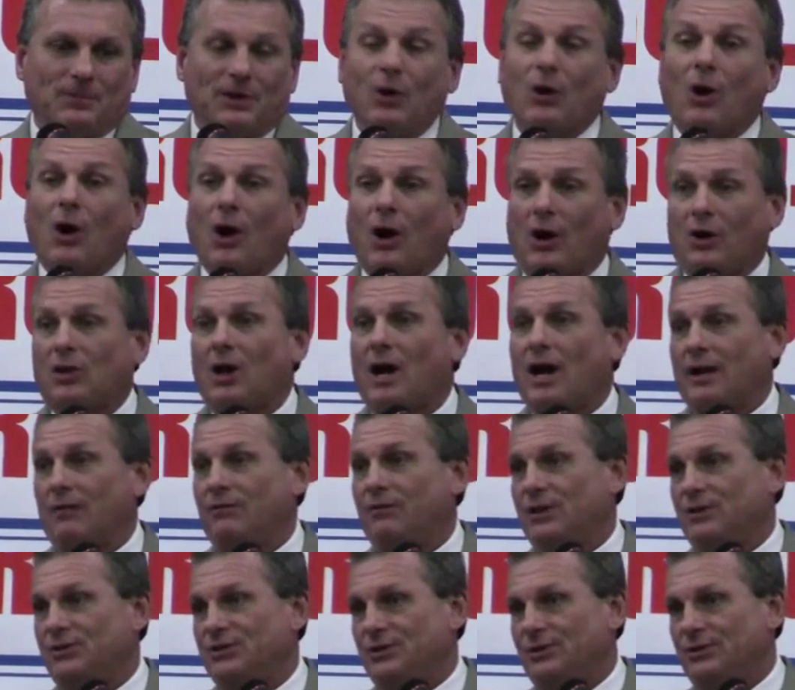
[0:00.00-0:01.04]
there are a lot
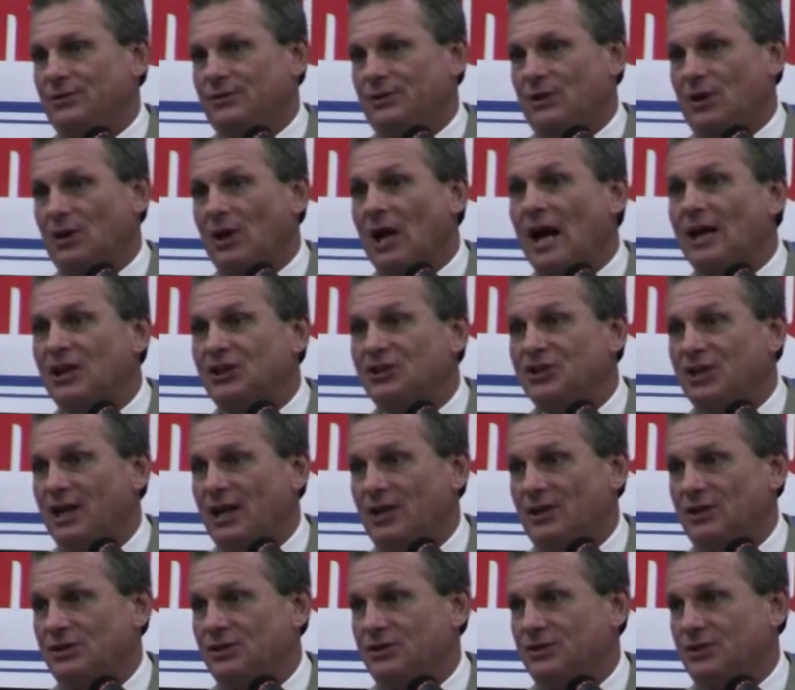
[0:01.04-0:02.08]
of issues, a lot of
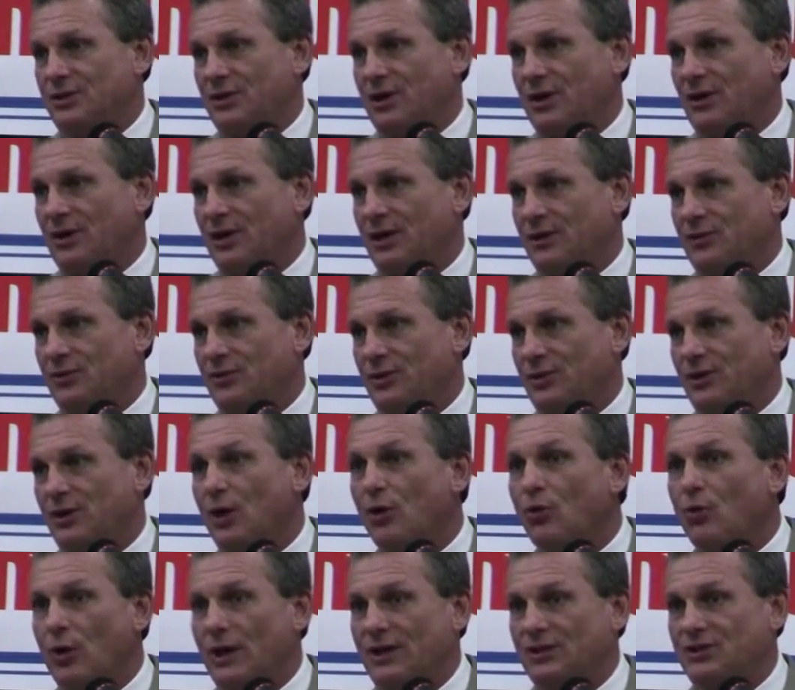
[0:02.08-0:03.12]
challenges in our country,
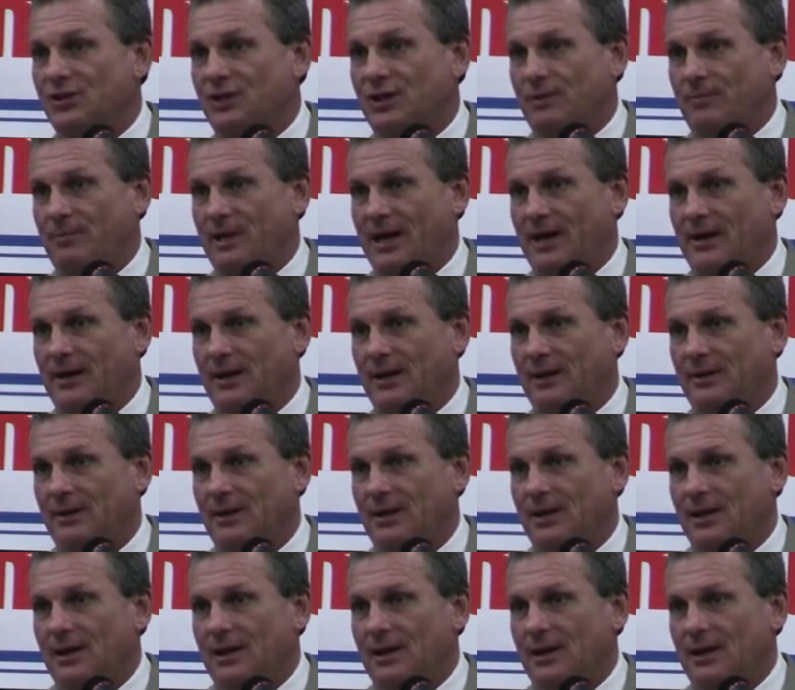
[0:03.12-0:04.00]
no question about it.